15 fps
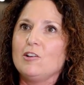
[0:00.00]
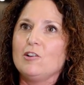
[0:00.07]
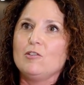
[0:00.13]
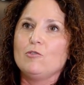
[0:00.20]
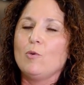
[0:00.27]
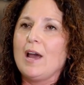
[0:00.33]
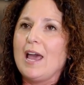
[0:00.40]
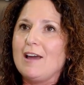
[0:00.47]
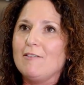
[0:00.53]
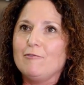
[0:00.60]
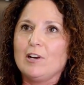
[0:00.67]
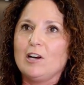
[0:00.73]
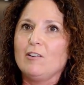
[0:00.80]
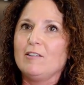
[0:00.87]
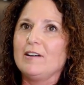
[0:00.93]
not
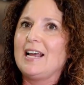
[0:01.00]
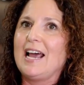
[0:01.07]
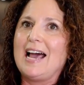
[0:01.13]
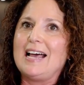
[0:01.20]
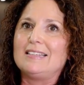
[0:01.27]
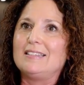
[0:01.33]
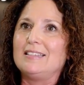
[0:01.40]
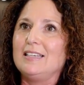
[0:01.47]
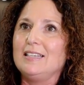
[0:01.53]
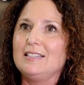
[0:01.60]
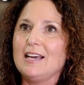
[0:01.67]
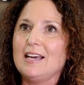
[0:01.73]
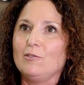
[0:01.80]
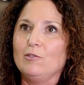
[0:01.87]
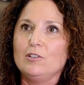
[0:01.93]
every client has the
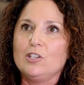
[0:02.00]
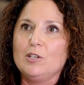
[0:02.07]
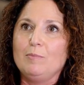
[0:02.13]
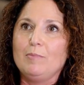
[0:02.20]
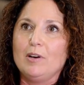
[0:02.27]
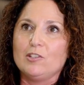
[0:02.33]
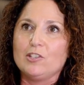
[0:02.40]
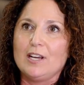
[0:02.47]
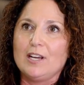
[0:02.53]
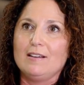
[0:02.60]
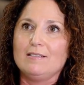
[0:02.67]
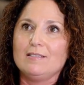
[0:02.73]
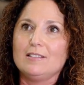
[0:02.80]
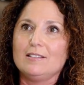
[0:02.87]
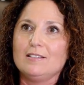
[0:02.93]
technology
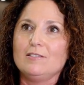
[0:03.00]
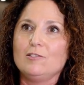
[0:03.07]
budget